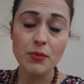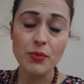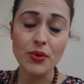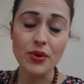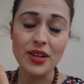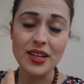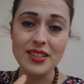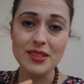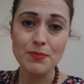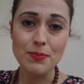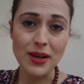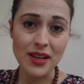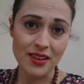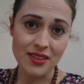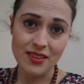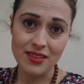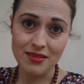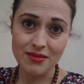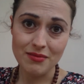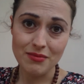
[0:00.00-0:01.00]
but it's
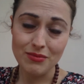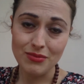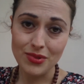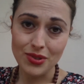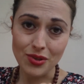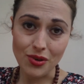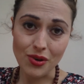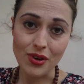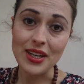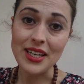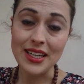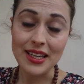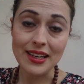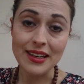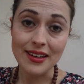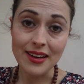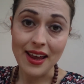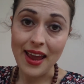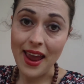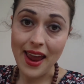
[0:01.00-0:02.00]
better than not
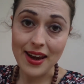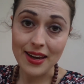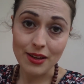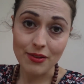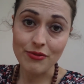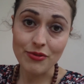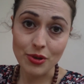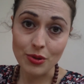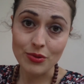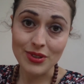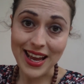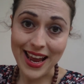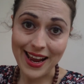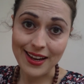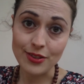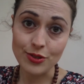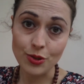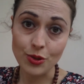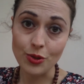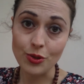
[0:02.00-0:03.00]
eating any fruit
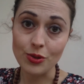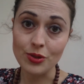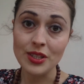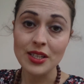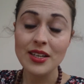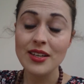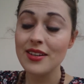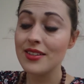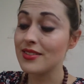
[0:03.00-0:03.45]
at all.